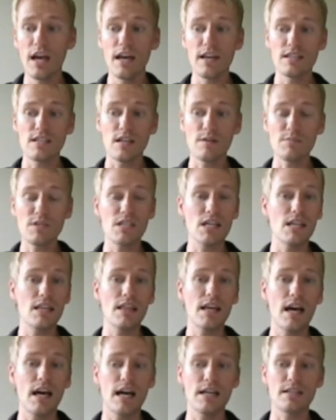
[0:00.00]
Some say
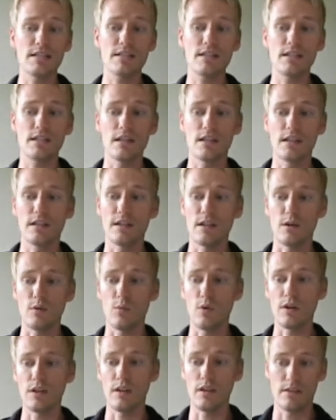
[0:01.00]
that
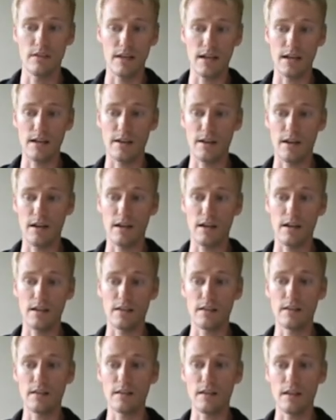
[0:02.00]

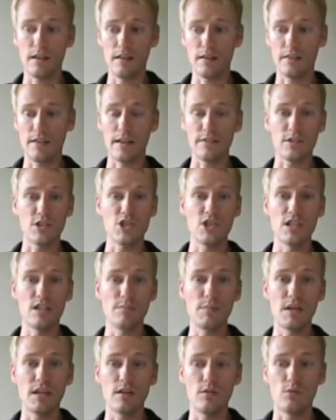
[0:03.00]
the
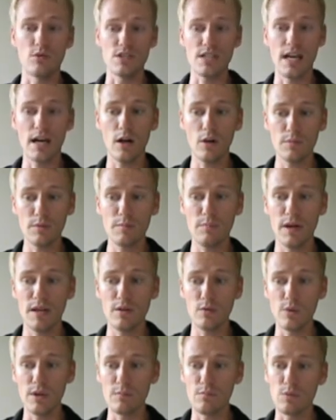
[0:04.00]
GDP was helped by
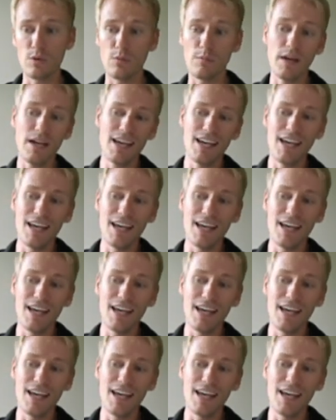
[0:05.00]
the wheat boom.